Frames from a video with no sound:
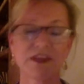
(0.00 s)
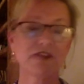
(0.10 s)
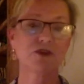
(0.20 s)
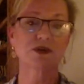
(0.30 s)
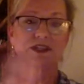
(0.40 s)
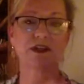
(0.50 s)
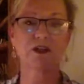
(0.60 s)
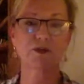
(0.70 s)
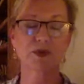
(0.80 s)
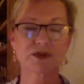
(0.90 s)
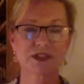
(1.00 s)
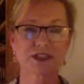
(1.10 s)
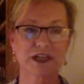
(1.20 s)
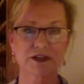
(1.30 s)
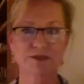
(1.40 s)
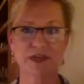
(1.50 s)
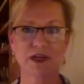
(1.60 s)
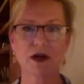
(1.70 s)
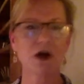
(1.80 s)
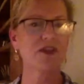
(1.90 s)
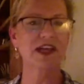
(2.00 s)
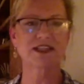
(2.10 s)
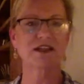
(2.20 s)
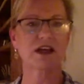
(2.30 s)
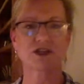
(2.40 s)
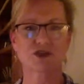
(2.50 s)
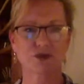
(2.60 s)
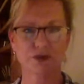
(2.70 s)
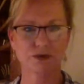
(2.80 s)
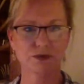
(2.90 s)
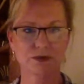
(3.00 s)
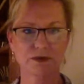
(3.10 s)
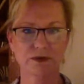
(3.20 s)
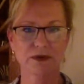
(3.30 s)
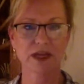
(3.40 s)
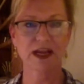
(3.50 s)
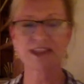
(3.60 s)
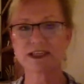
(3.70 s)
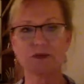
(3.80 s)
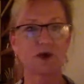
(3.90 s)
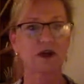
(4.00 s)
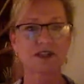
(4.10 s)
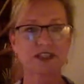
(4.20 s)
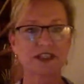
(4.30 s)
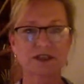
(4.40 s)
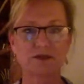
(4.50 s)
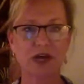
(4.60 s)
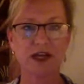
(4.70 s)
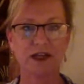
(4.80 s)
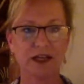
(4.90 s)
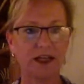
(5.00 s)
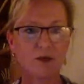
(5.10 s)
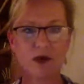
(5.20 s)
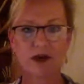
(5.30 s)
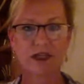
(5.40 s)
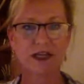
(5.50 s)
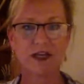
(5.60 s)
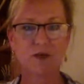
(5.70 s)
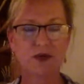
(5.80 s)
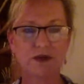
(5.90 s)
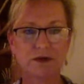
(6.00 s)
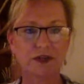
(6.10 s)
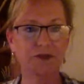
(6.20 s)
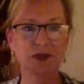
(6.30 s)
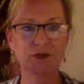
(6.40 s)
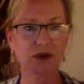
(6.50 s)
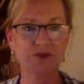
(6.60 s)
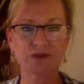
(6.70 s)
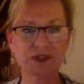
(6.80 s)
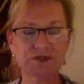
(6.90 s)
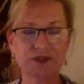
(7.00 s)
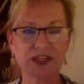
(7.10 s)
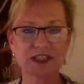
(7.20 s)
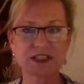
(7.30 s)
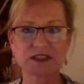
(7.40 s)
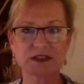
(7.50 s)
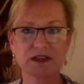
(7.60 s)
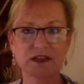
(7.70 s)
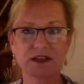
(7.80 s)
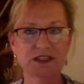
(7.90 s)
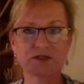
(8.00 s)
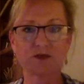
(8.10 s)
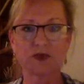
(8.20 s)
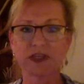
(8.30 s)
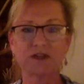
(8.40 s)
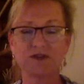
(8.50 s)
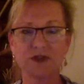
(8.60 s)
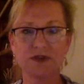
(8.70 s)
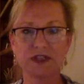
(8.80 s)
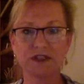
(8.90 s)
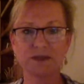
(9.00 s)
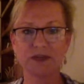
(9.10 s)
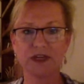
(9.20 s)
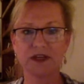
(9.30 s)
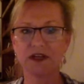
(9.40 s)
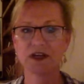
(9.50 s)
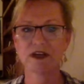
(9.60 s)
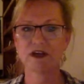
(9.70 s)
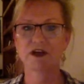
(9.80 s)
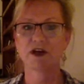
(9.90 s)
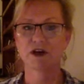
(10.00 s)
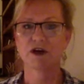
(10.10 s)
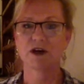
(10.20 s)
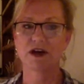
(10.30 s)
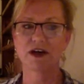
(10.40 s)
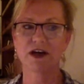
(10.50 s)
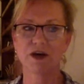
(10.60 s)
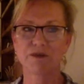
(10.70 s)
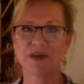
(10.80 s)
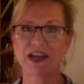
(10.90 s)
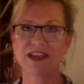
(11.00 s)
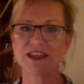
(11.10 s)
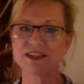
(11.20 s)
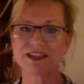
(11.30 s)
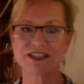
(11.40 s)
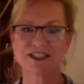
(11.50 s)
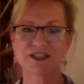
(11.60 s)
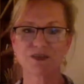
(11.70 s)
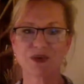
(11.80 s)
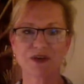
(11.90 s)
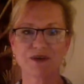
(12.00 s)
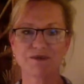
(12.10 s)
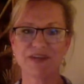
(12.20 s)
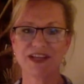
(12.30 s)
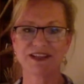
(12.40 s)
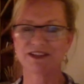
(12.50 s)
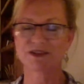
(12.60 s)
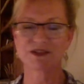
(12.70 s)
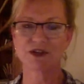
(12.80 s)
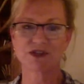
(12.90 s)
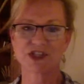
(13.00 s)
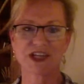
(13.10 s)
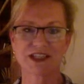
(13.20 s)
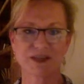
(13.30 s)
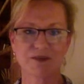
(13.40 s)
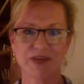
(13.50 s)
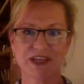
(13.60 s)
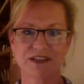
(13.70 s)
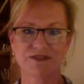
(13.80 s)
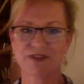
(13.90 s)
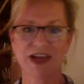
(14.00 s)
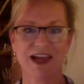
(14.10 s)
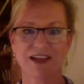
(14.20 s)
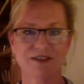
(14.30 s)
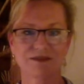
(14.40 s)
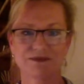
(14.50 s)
And then, of course, another person tells me, oh, that's not true. And I said, where is this in writing? Anywhere? Can anyone give me a reference for this? This is really confusing to me. And I think they just didn't want to admit that there's no chance I would make it to flag